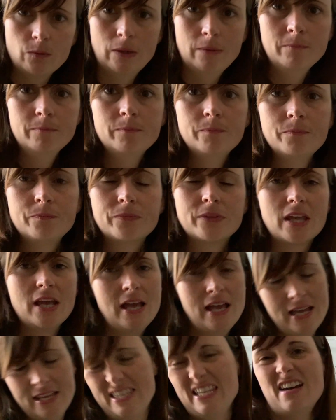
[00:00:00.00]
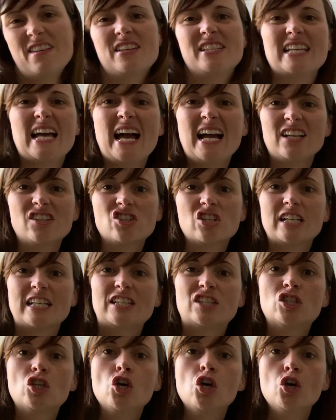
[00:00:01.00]
one. Now there's actually
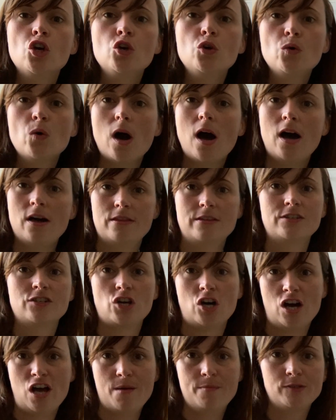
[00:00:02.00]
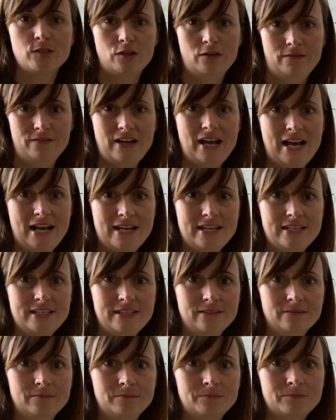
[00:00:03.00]
two other types of A.
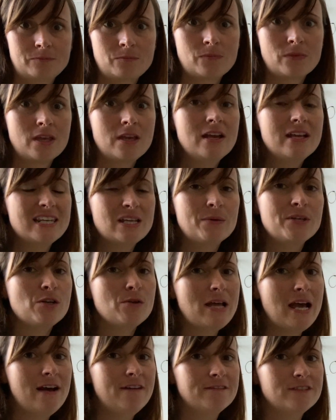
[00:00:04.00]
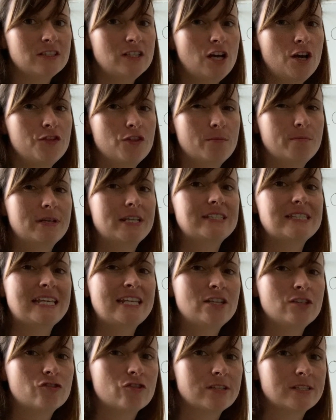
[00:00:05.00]
Now we don't have to learn them, but it's
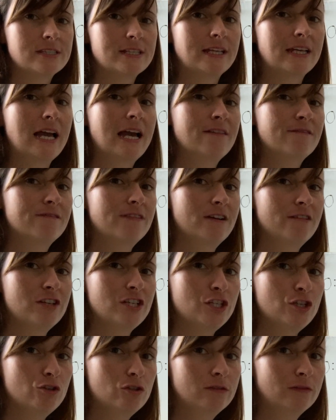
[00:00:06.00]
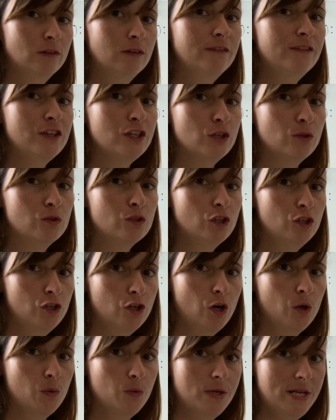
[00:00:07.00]
interesting and very useful for you to
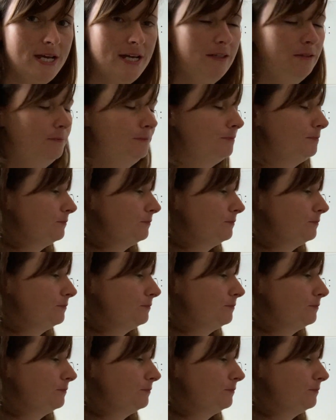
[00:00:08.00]
know now.